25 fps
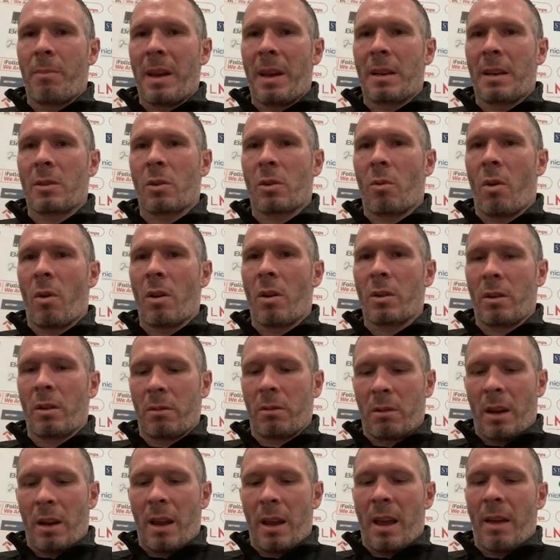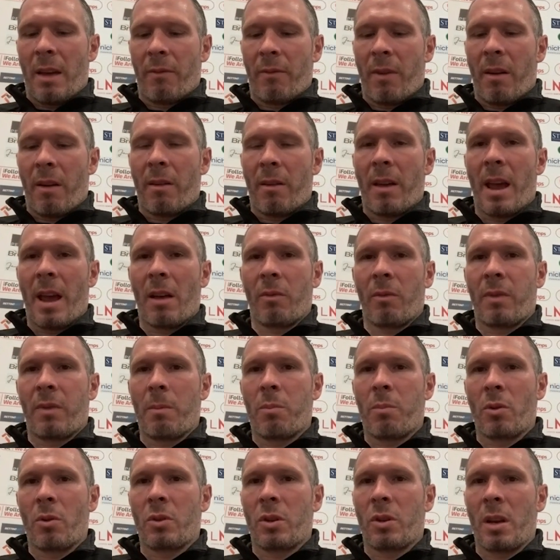big squad and a very
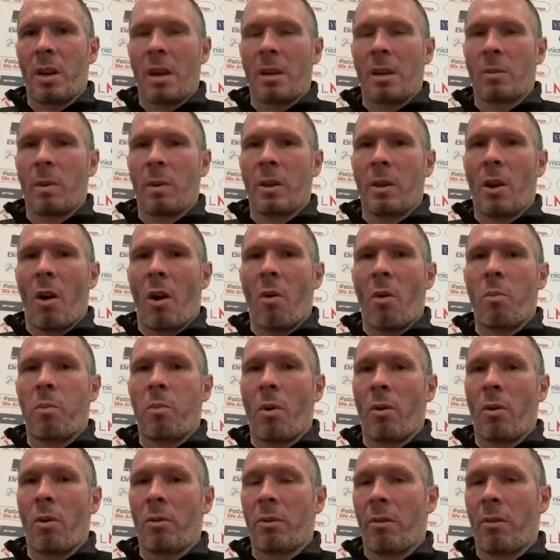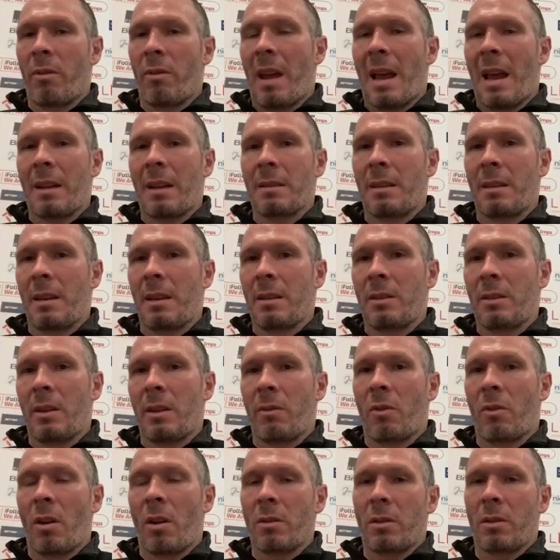healthy budget, as we know. But the reality is
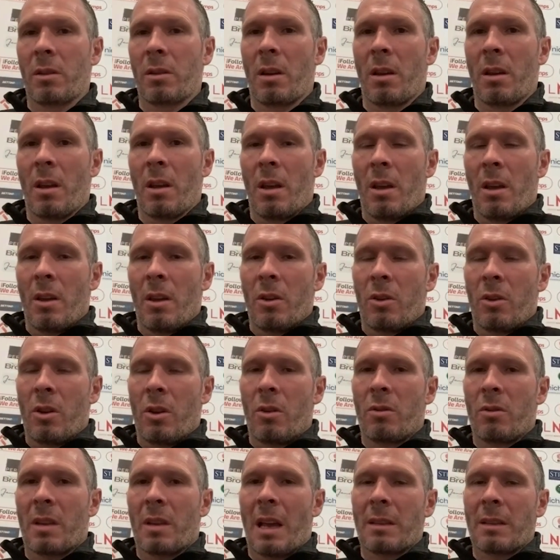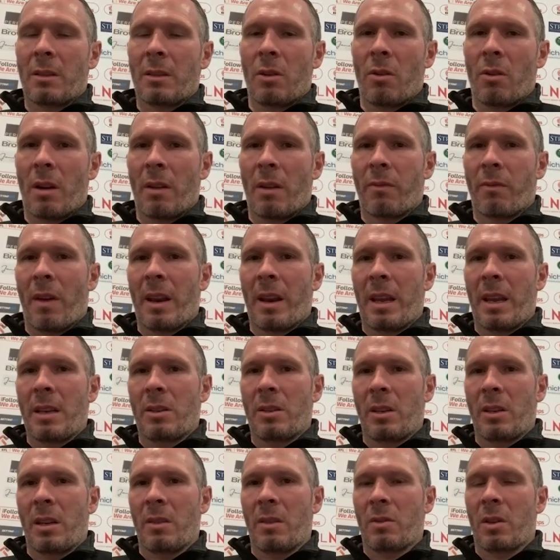you've got to use that to your
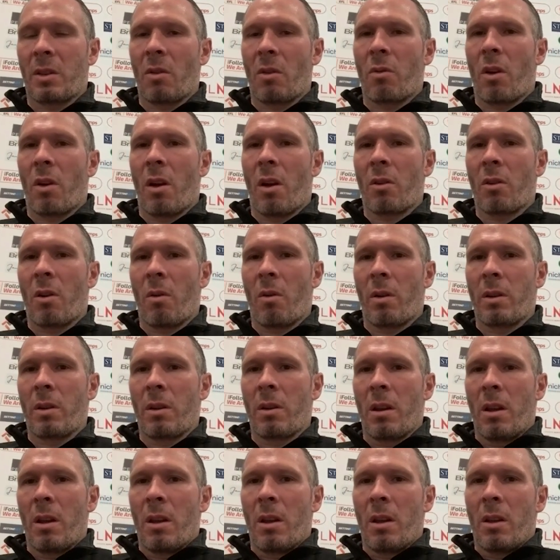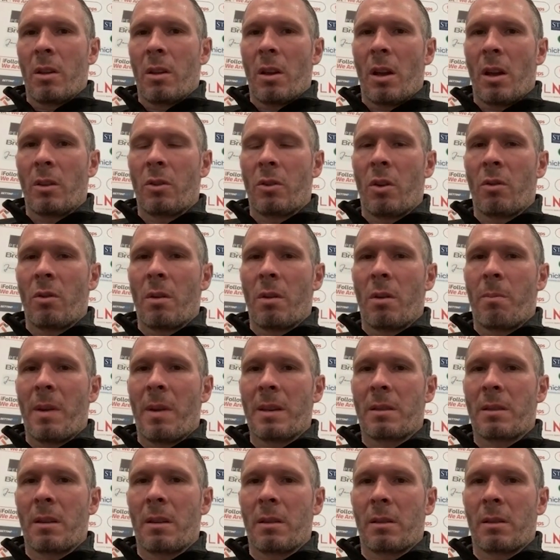advantage, and you've still got to go and do the
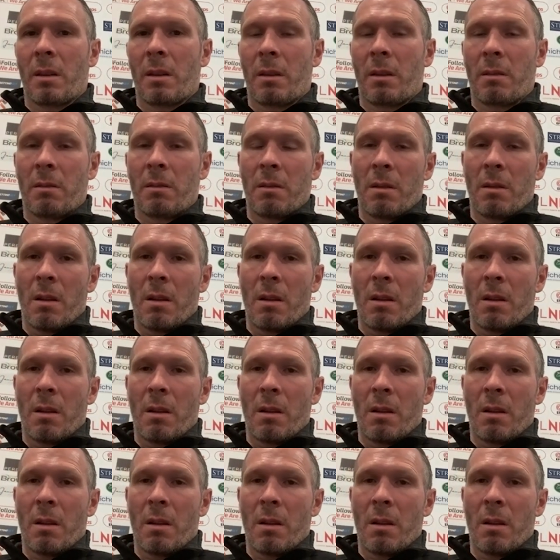business, and